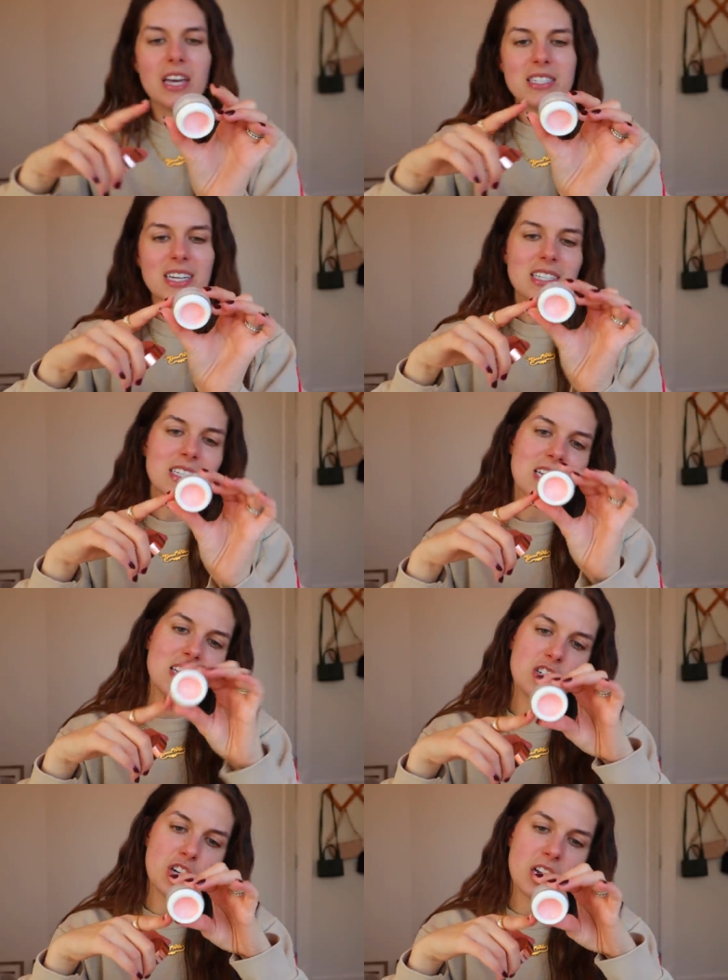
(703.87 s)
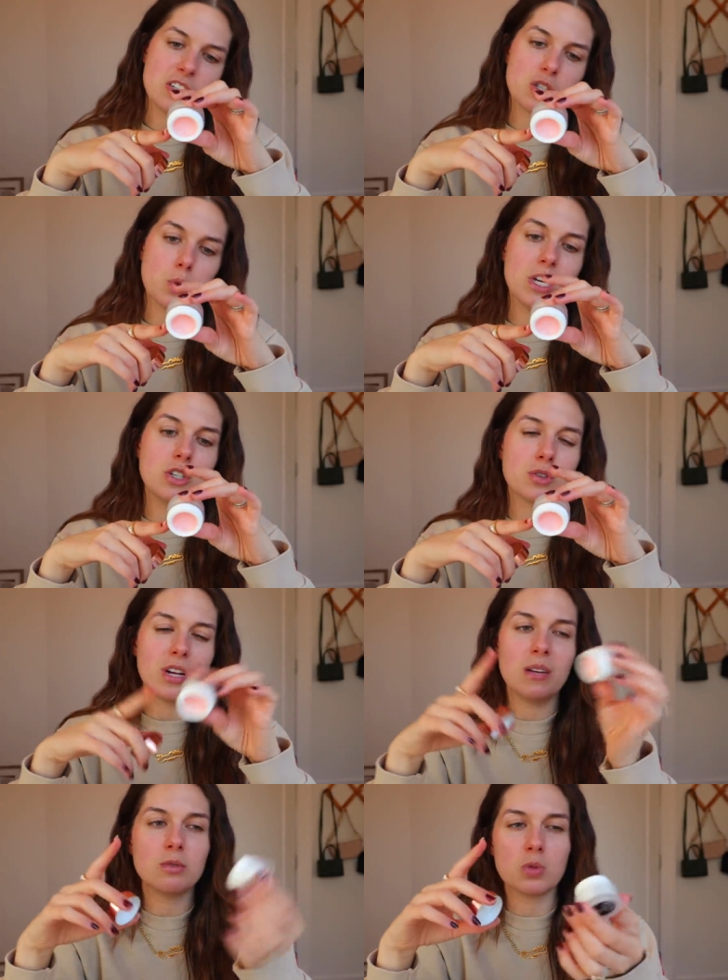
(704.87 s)
It says it's in the shade Sweet
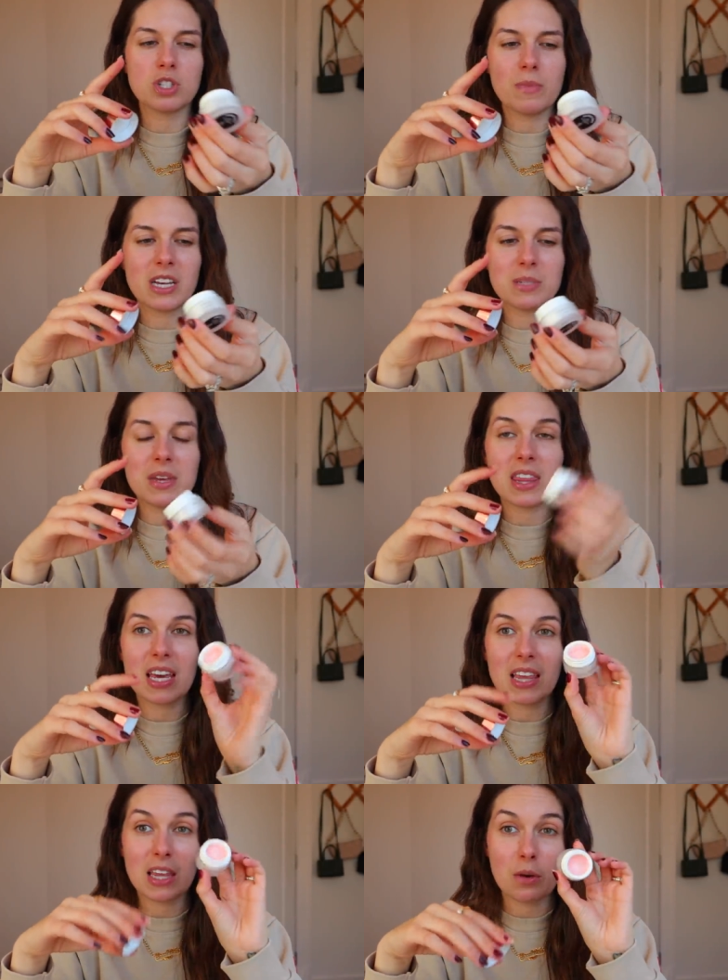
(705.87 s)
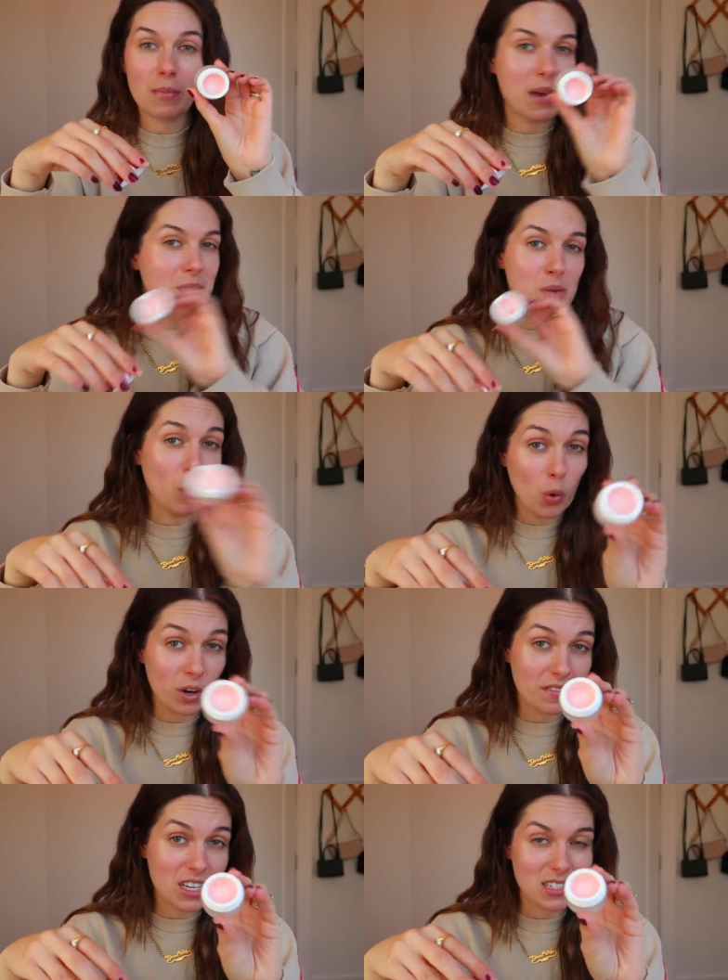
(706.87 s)
Dreams, which makes me think there might be more
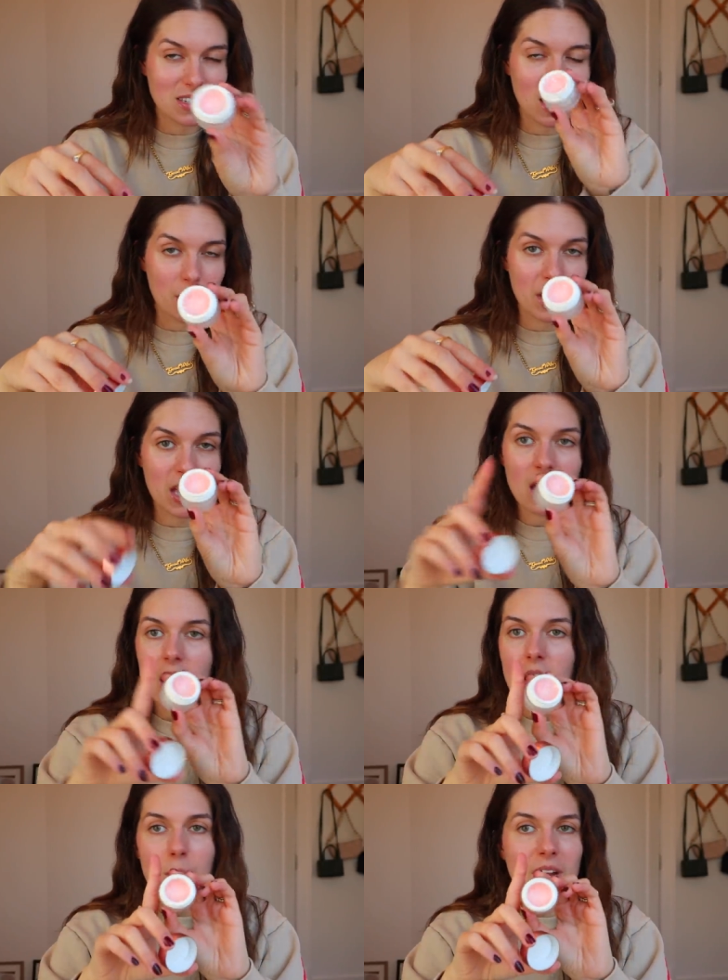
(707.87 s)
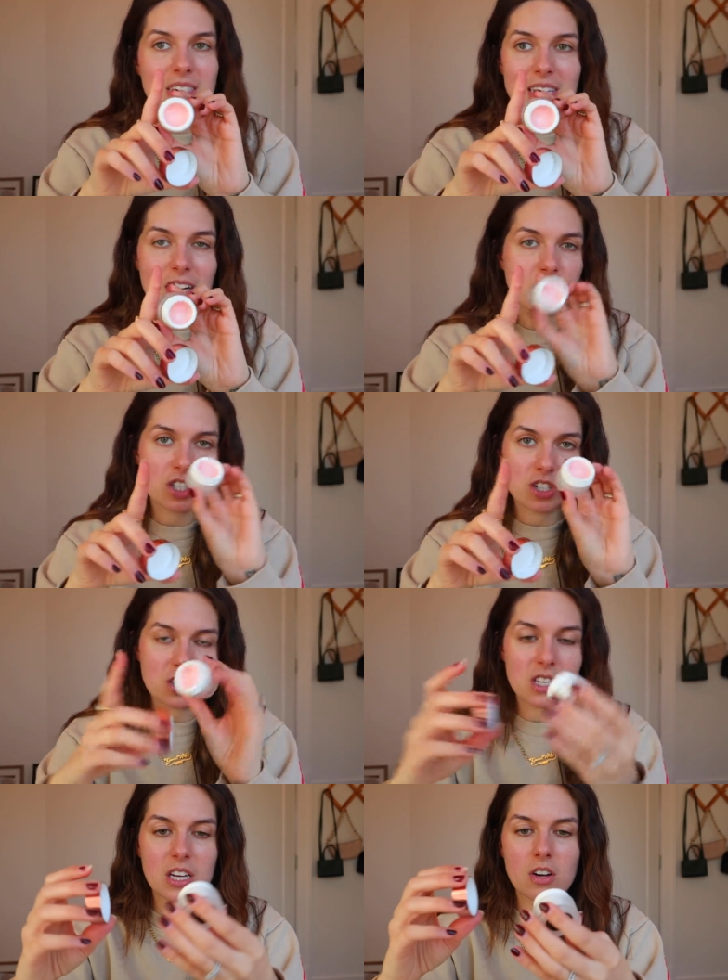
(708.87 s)
of these coming, but it's actually
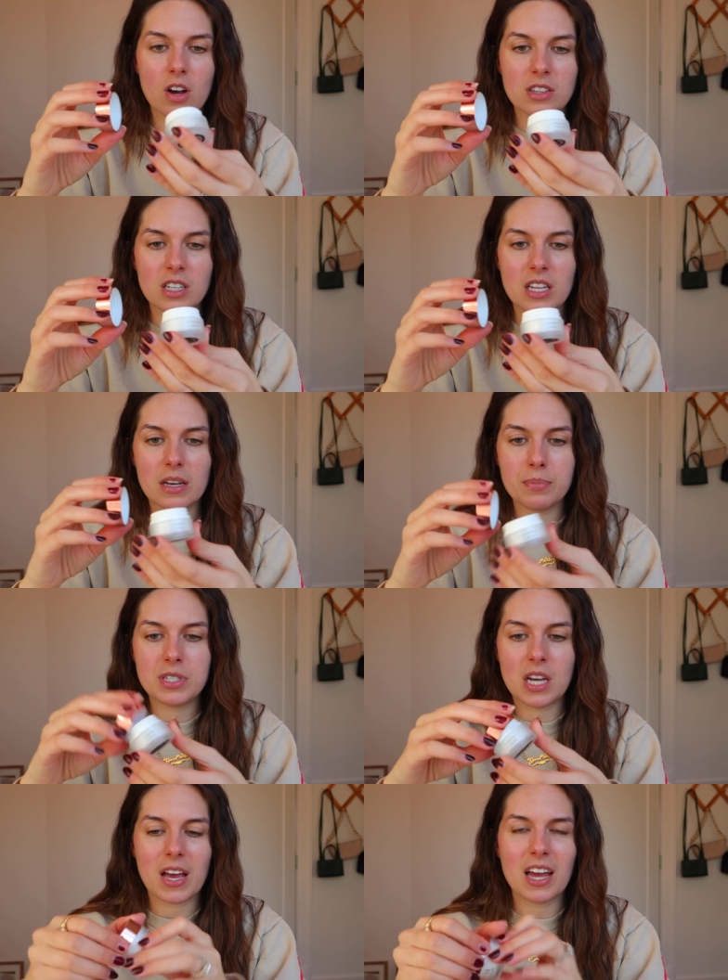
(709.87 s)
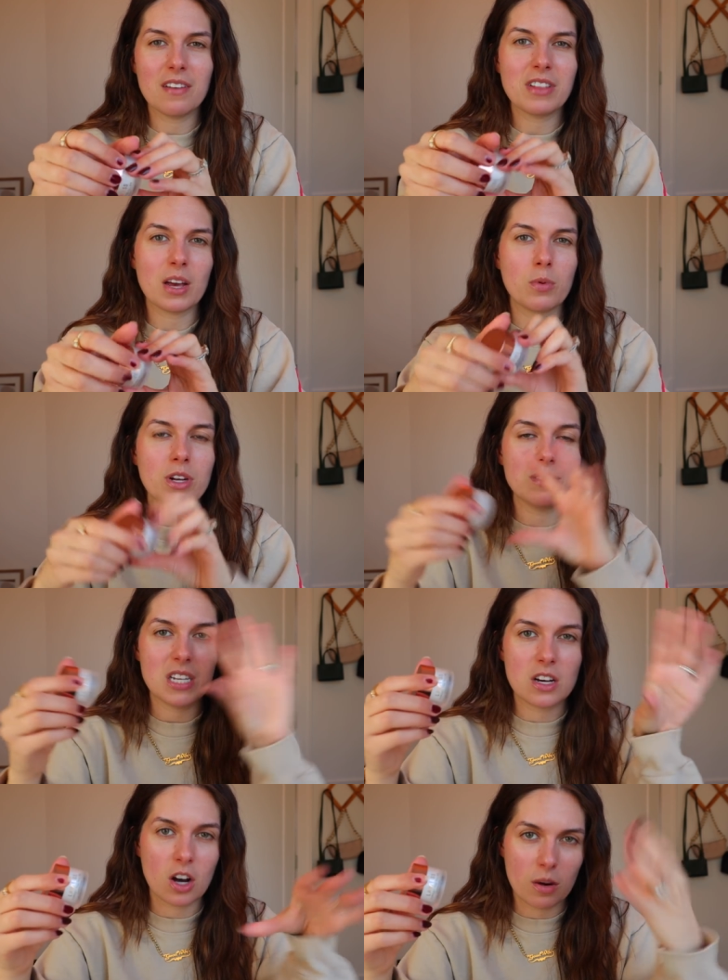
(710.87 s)
just clear on the lips. Kind of like when you
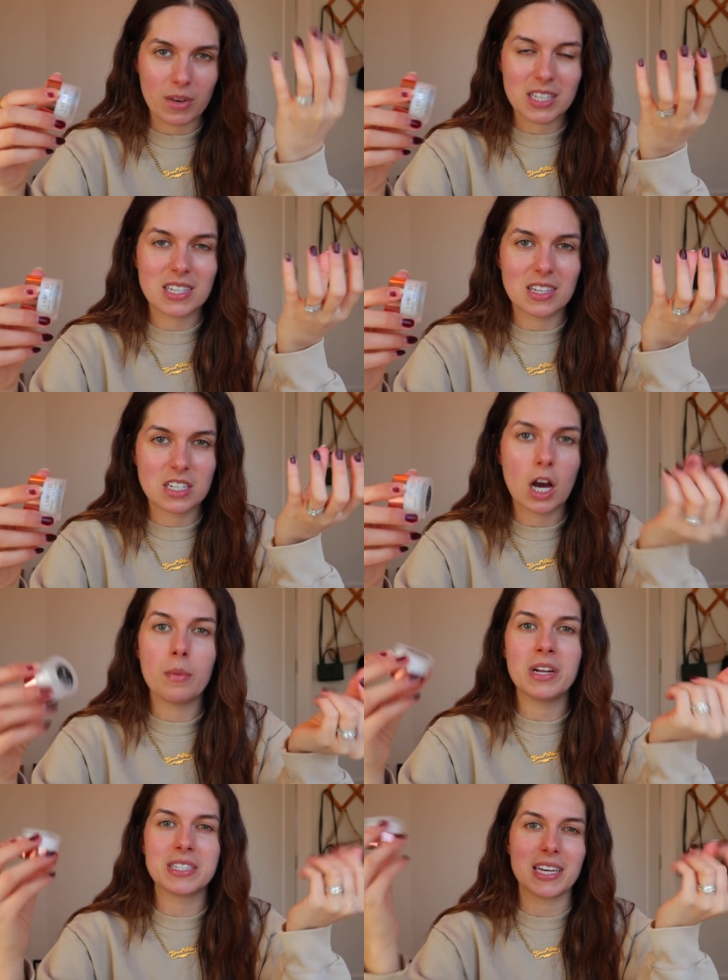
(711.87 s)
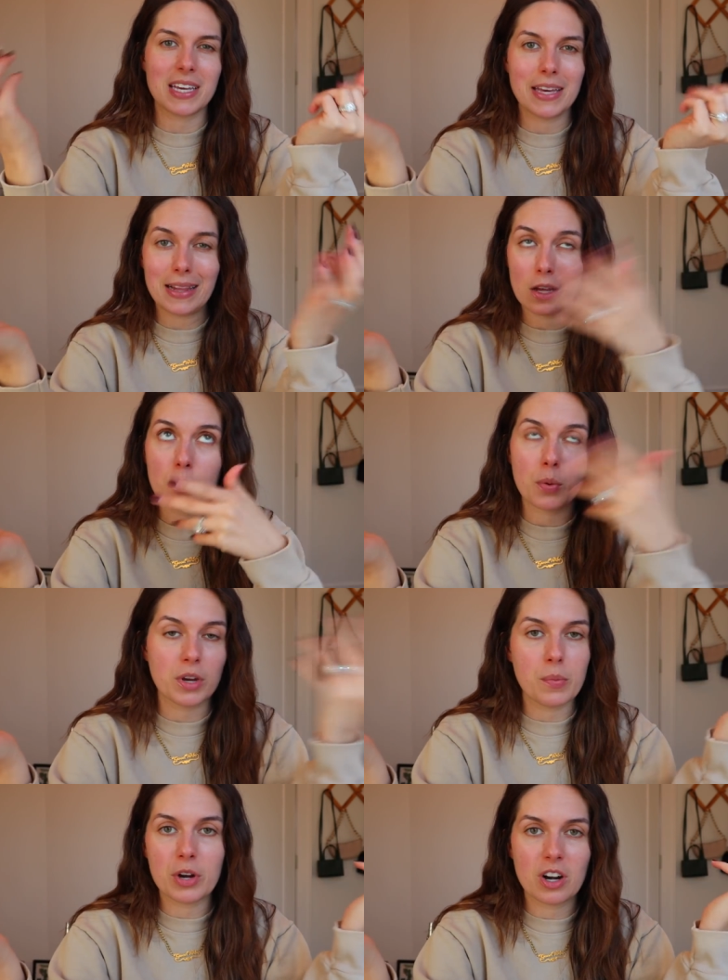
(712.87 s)
see Carmex in the tub and it's like yellow, but when
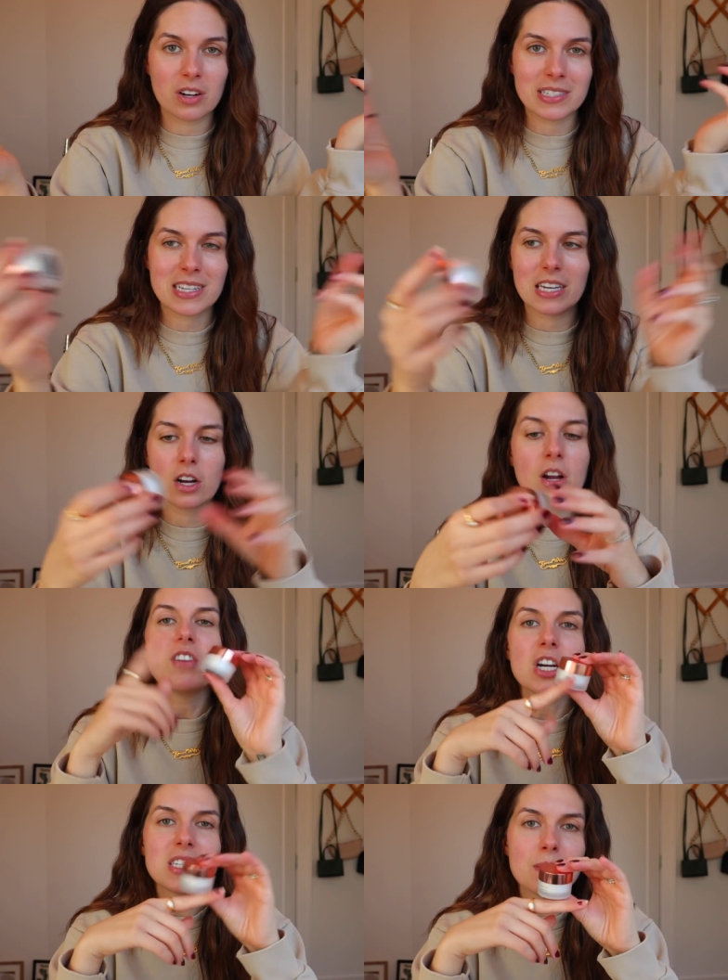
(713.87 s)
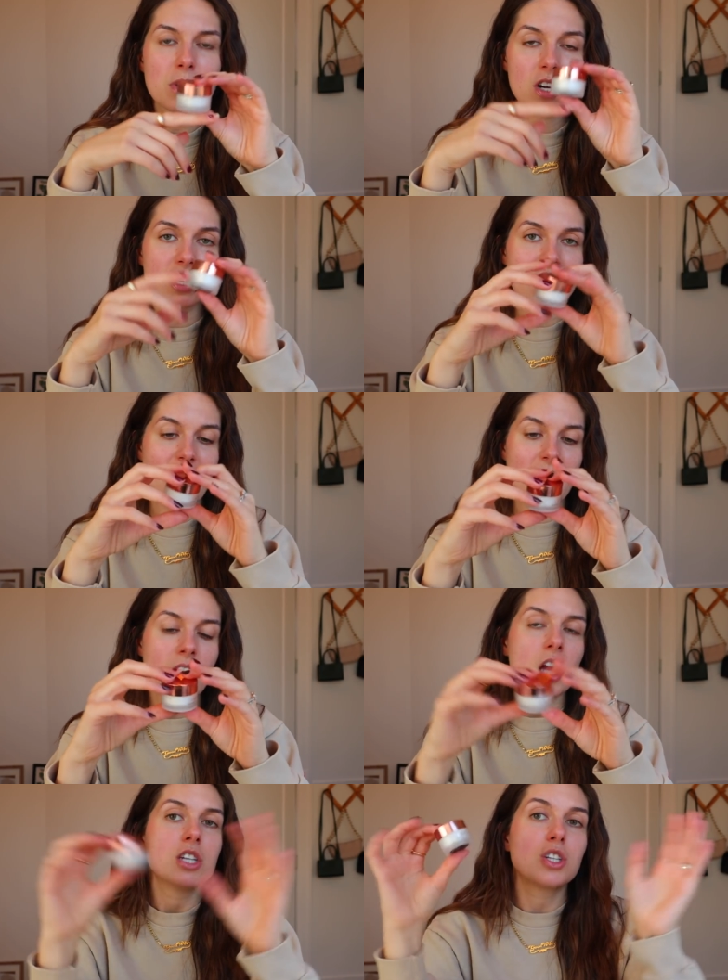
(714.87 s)
you put it on, it's clear. Very similar to
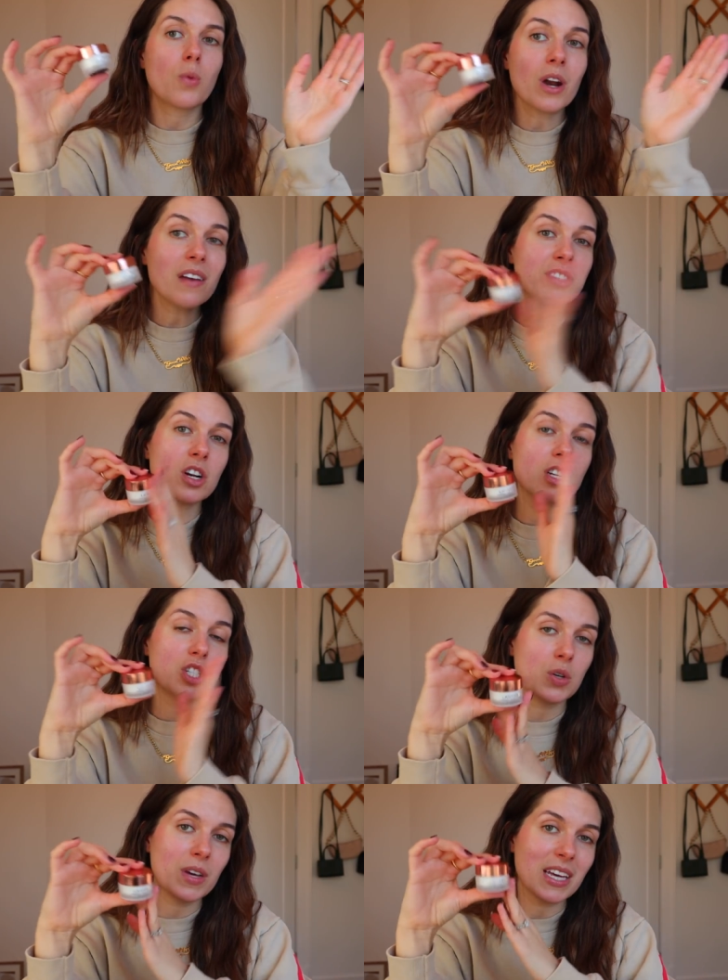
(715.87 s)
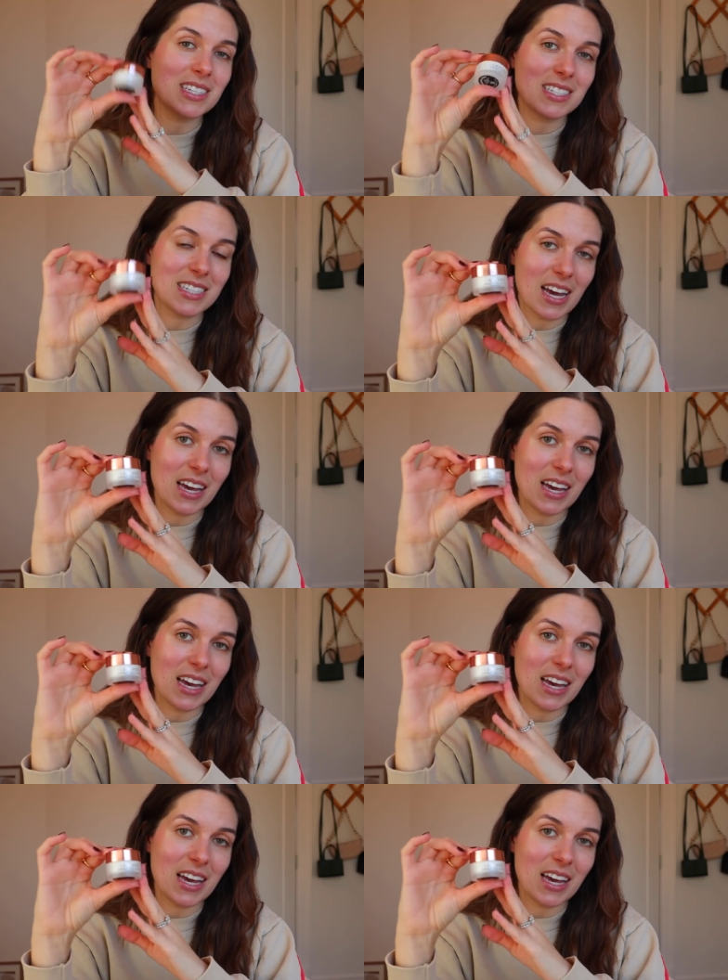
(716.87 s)
that. So what I've started doing instead